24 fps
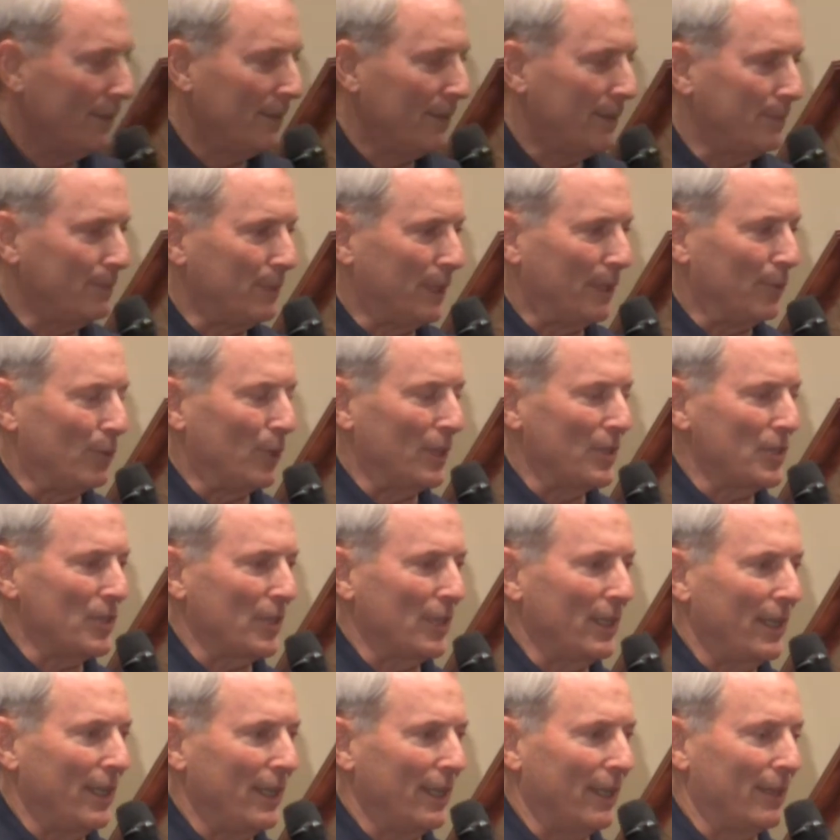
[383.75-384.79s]
But once
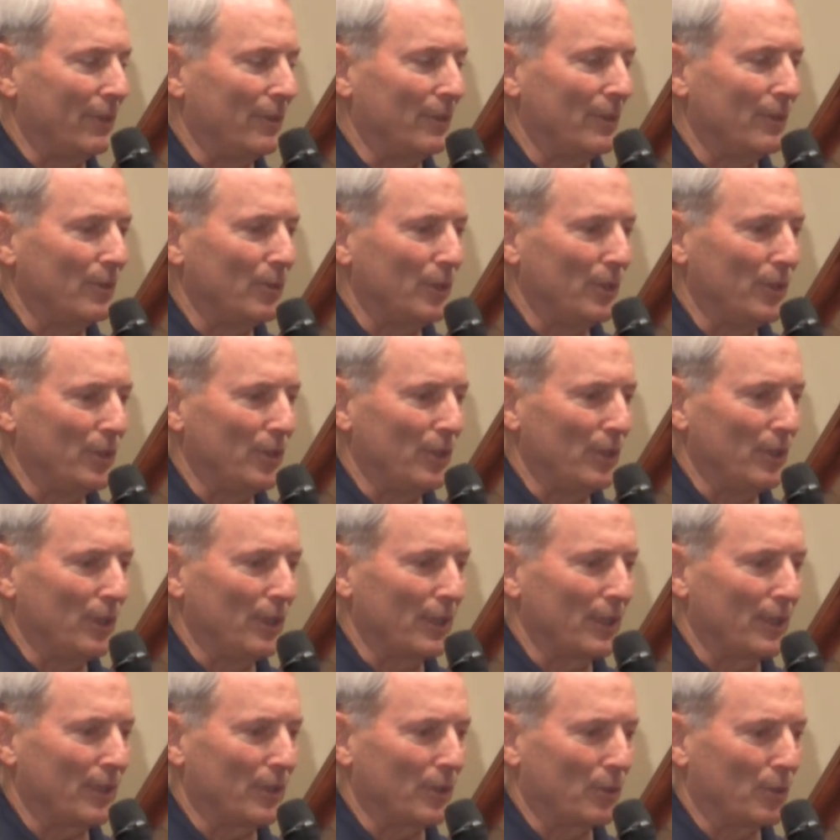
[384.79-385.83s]
again, when you
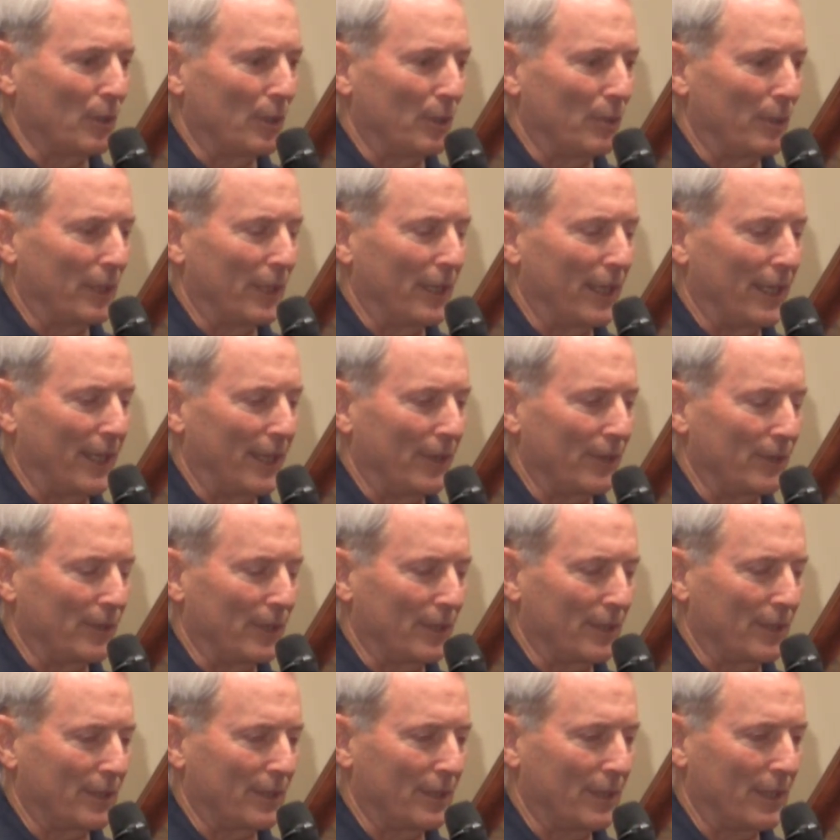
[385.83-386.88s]
look at the Roman
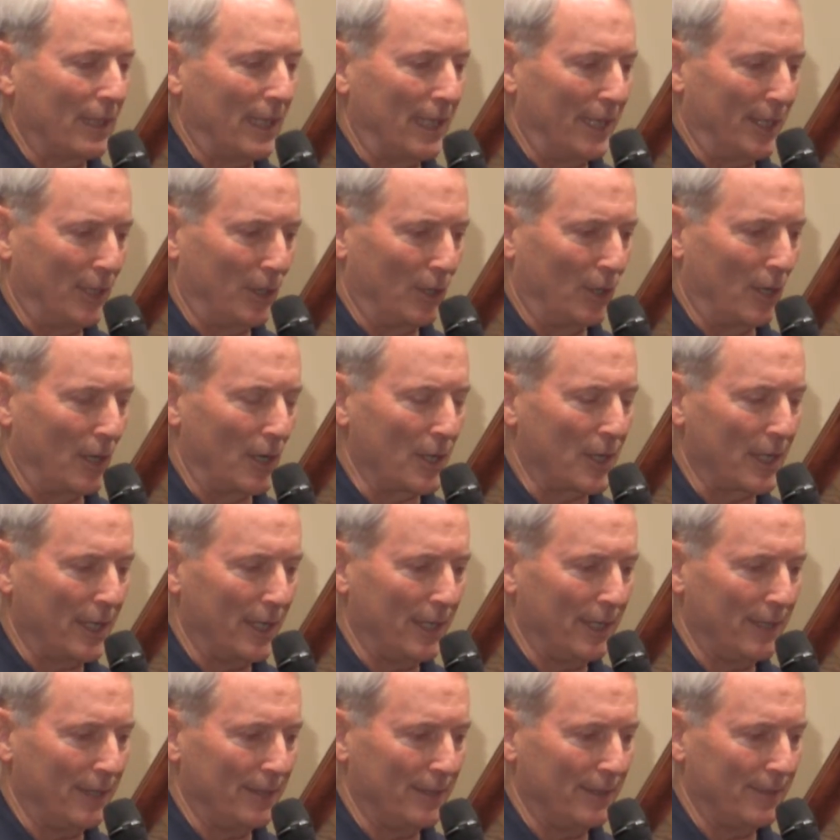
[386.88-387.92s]
Catholic
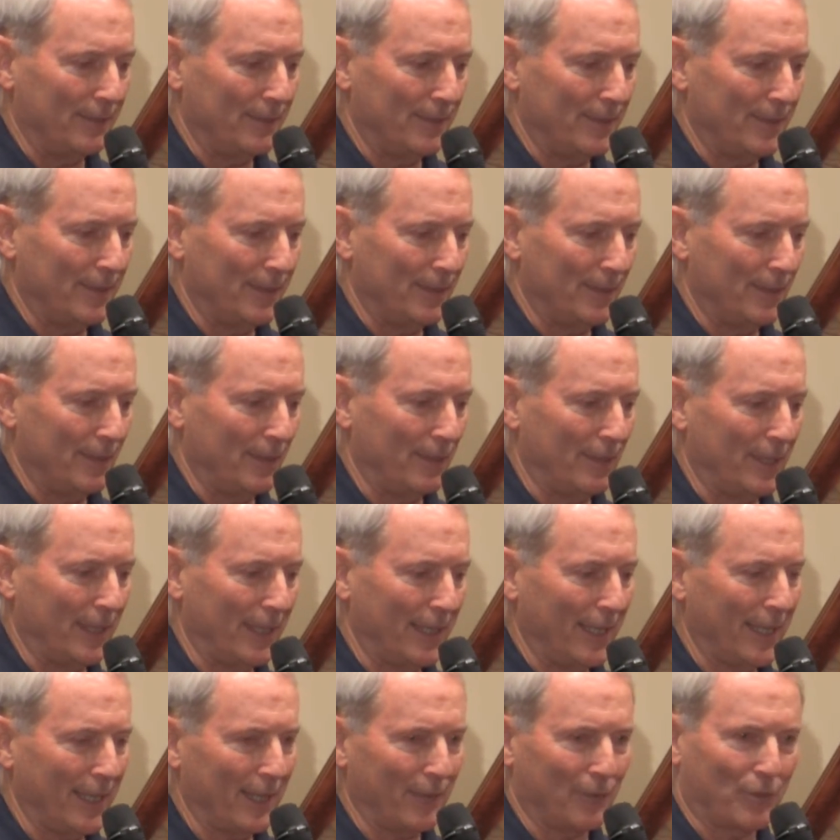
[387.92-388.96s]
hierarchy,
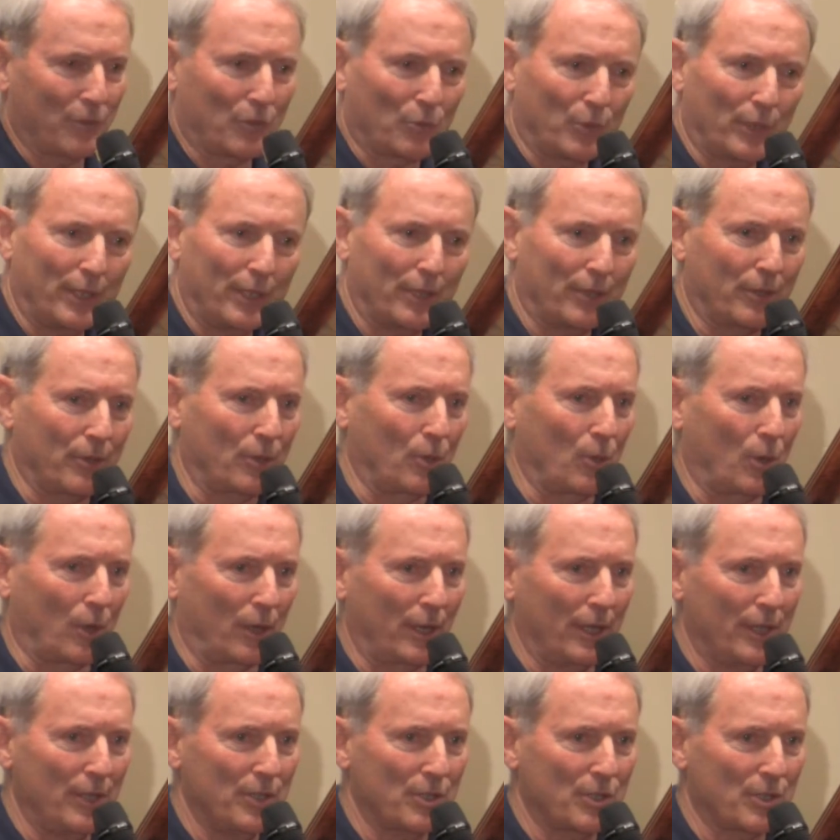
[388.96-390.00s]
they have three
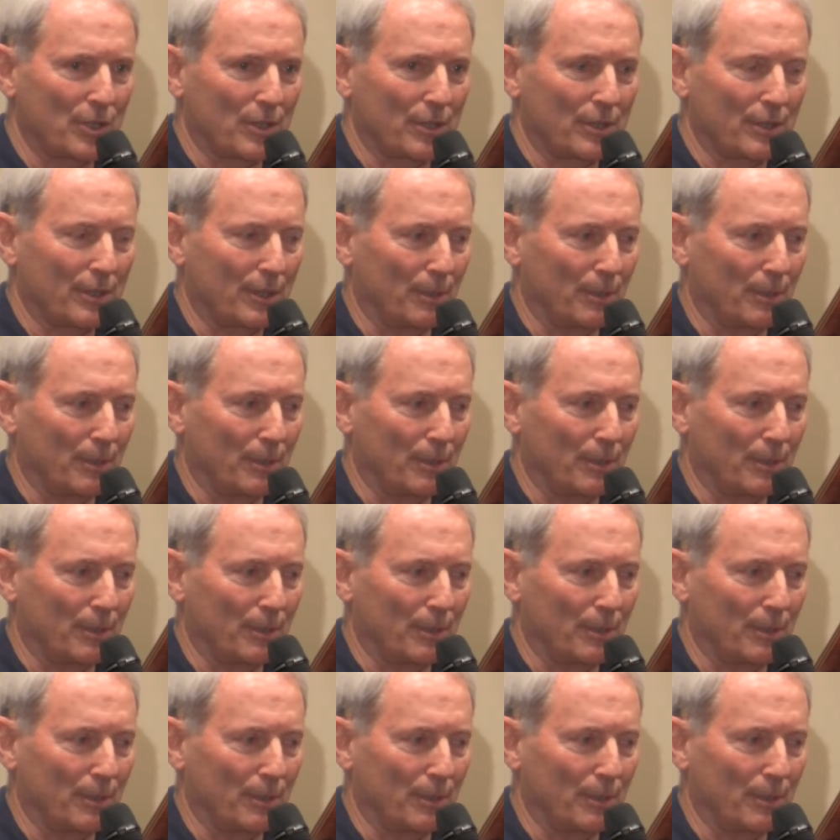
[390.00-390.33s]
authorities.